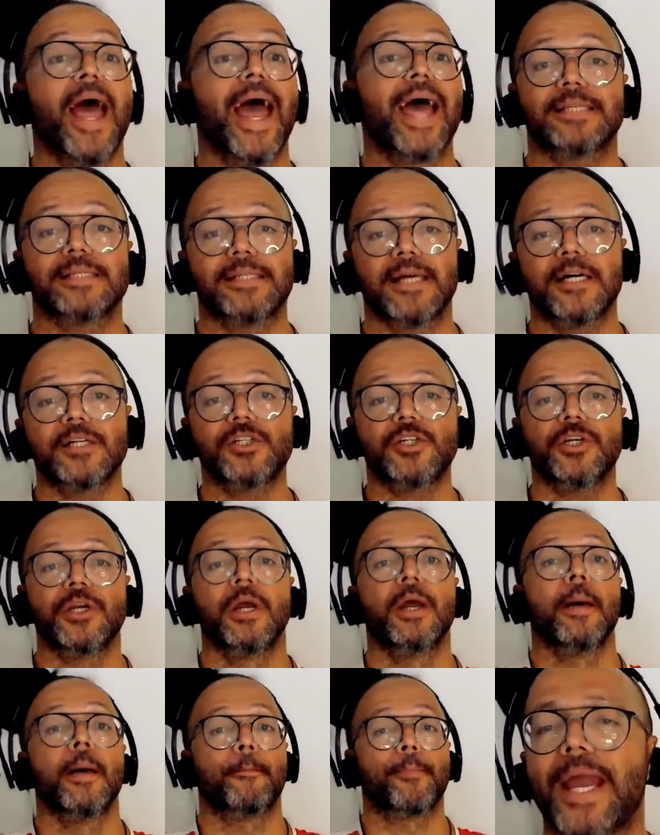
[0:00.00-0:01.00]
As
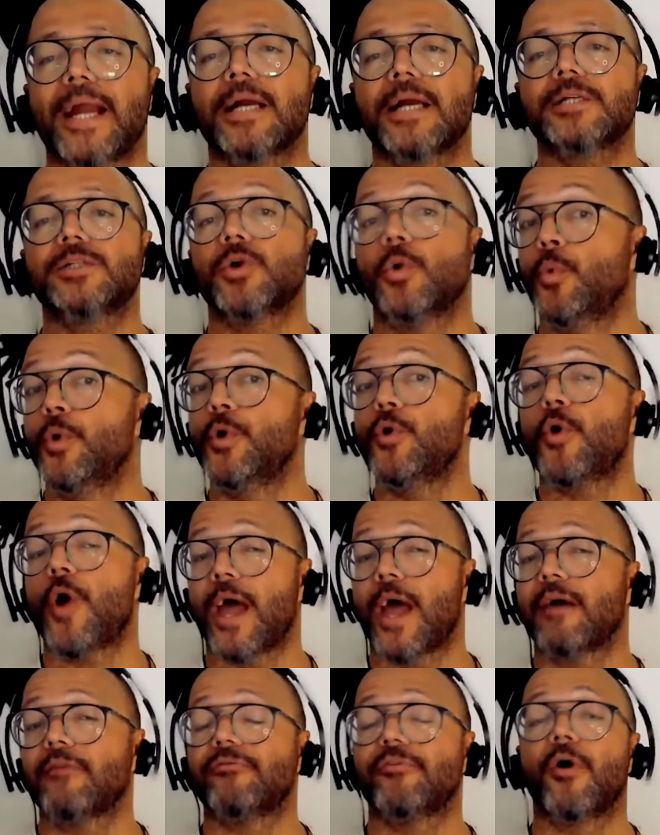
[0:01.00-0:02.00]
such, players will
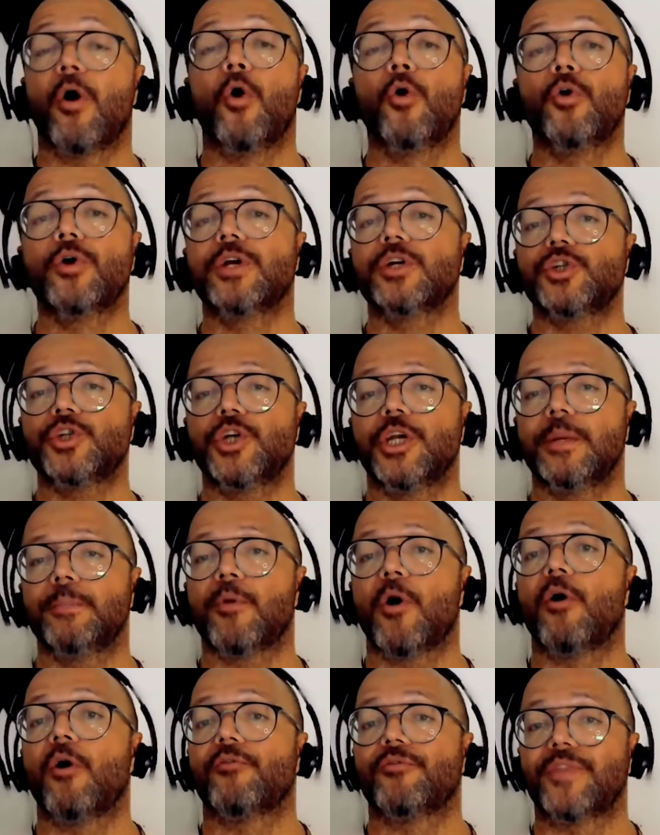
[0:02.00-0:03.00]
have
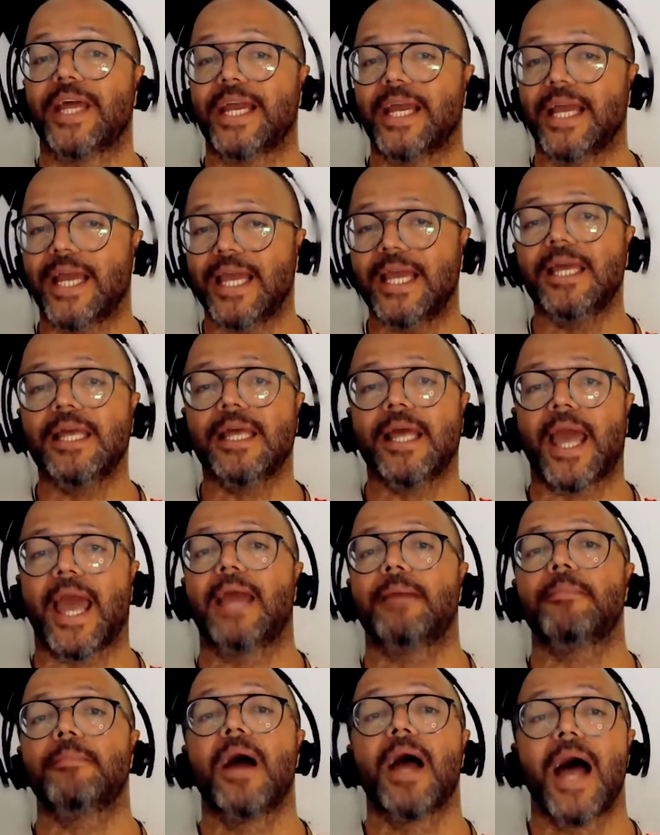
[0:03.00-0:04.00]
ownership of the
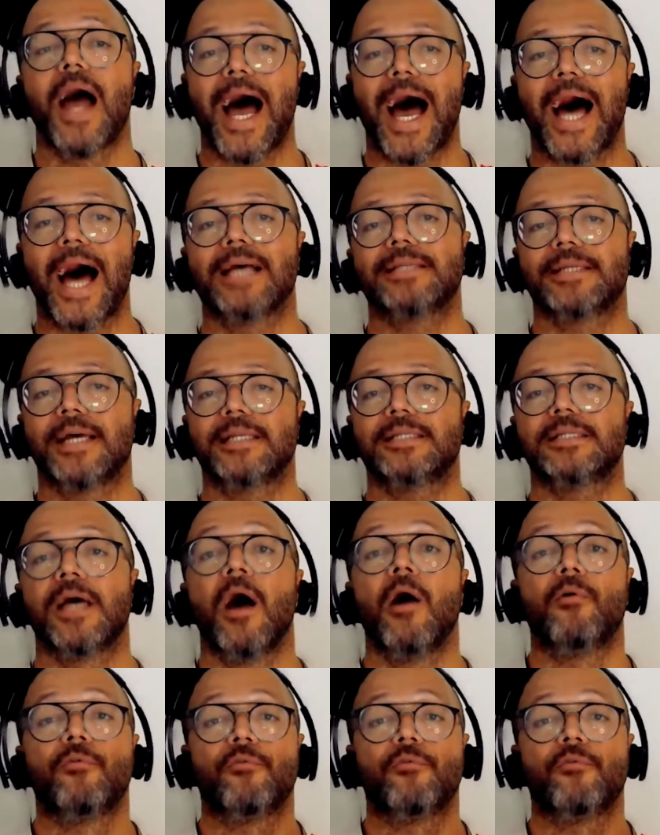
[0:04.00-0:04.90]
in-game assets